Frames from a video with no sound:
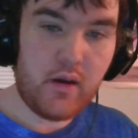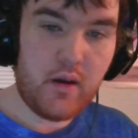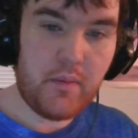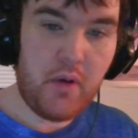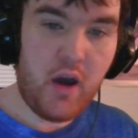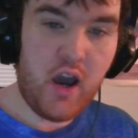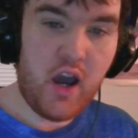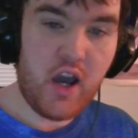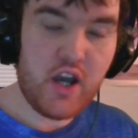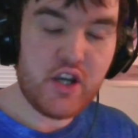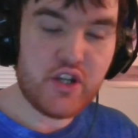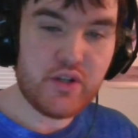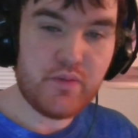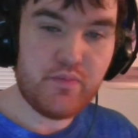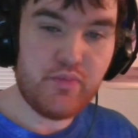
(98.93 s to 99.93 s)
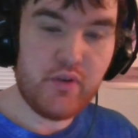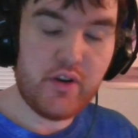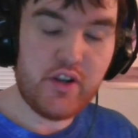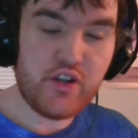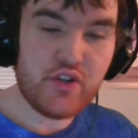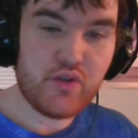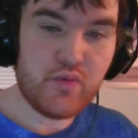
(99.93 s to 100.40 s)
a posh
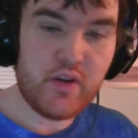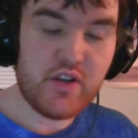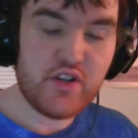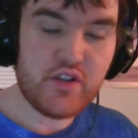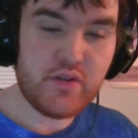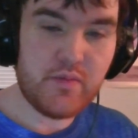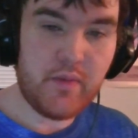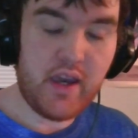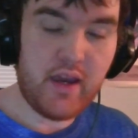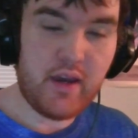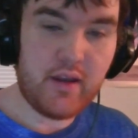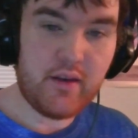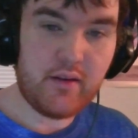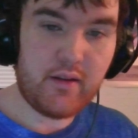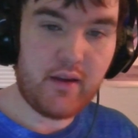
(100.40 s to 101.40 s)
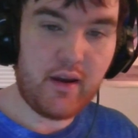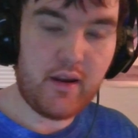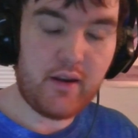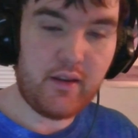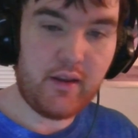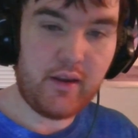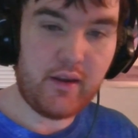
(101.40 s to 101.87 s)
British rich man,
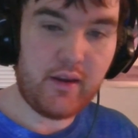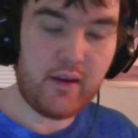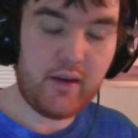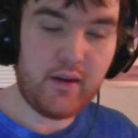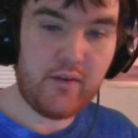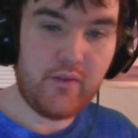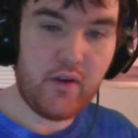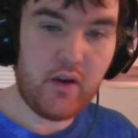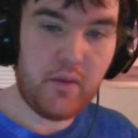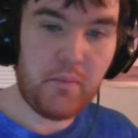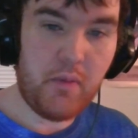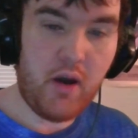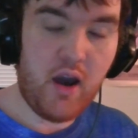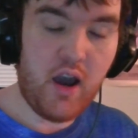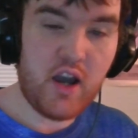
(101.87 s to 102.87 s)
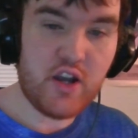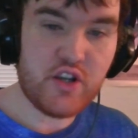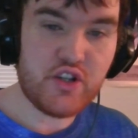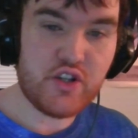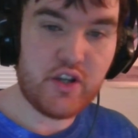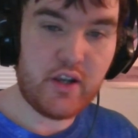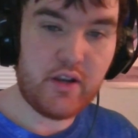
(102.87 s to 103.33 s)
kind of like uh, very
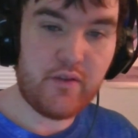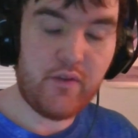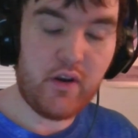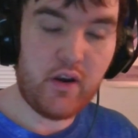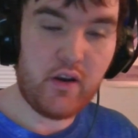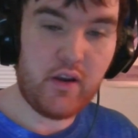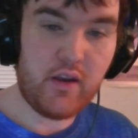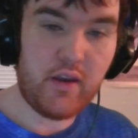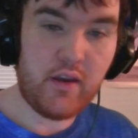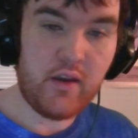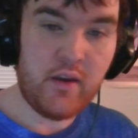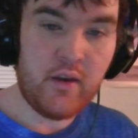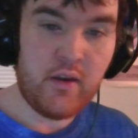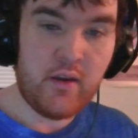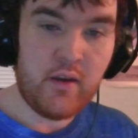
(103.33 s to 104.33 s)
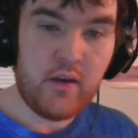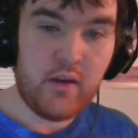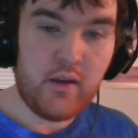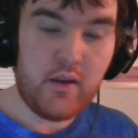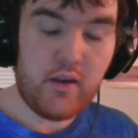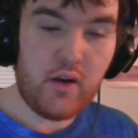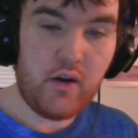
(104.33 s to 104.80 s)
posh and very,
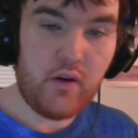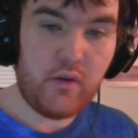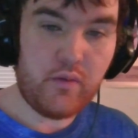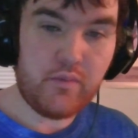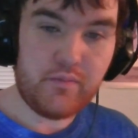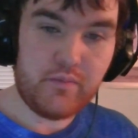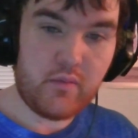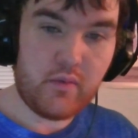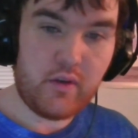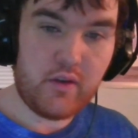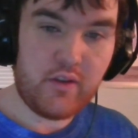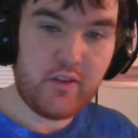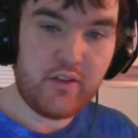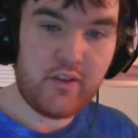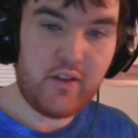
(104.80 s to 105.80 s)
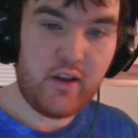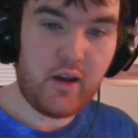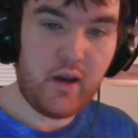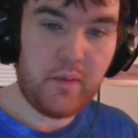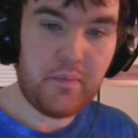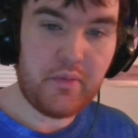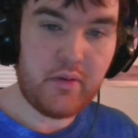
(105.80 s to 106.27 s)
you know,
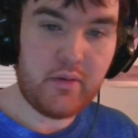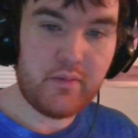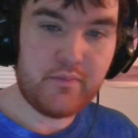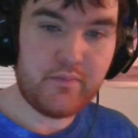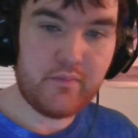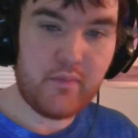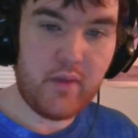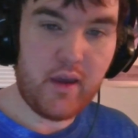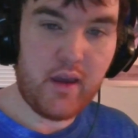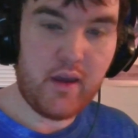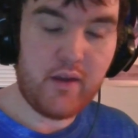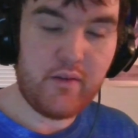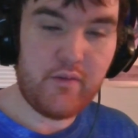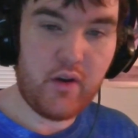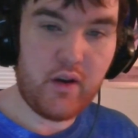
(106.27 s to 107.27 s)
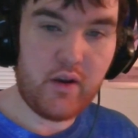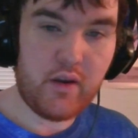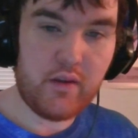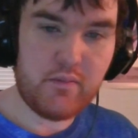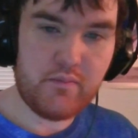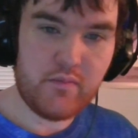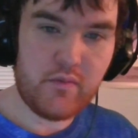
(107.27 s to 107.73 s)
stuck up and
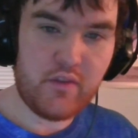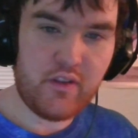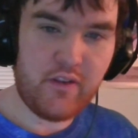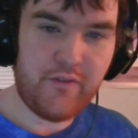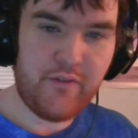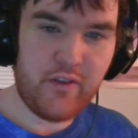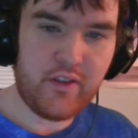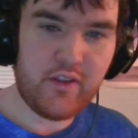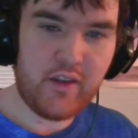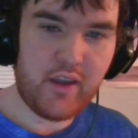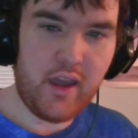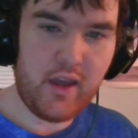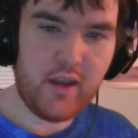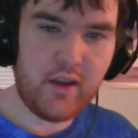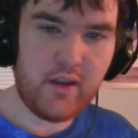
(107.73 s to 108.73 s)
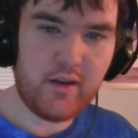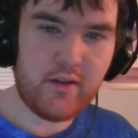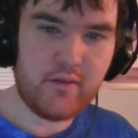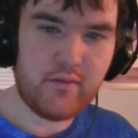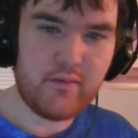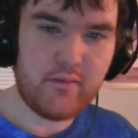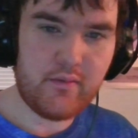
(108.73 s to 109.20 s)
very sophisticated
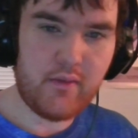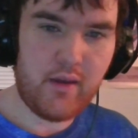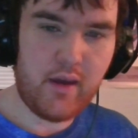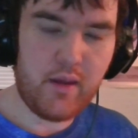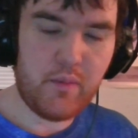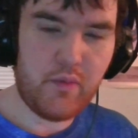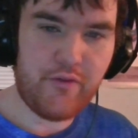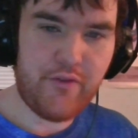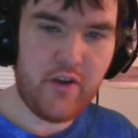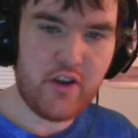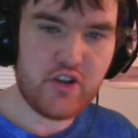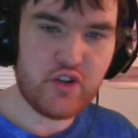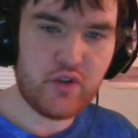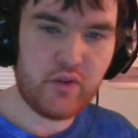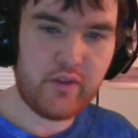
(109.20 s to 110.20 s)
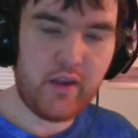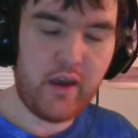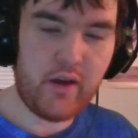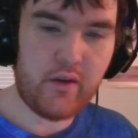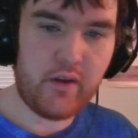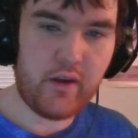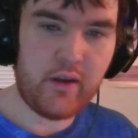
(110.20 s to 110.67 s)
and professional
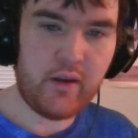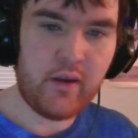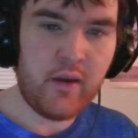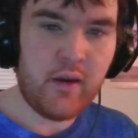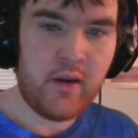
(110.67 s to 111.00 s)
sounding,